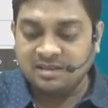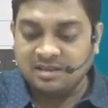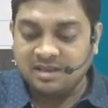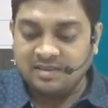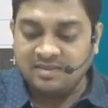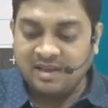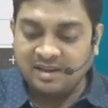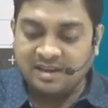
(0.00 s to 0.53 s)

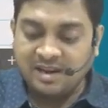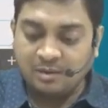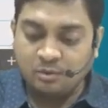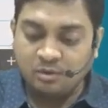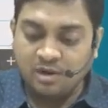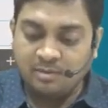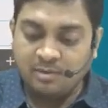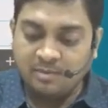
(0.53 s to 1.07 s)
and that can
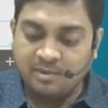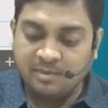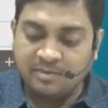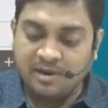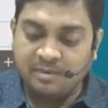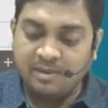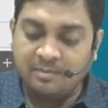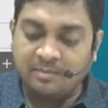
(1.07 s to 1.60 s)
only be
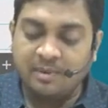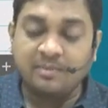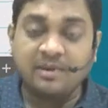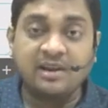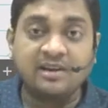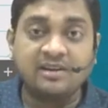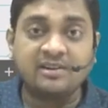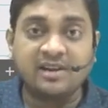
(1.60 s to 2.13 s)
prepared by
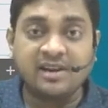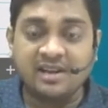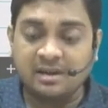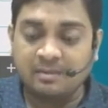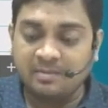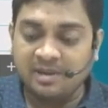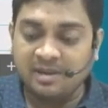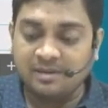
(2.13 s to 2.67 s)
preparing
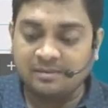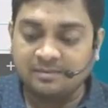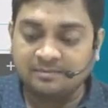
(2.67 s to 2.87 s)
trading NPL,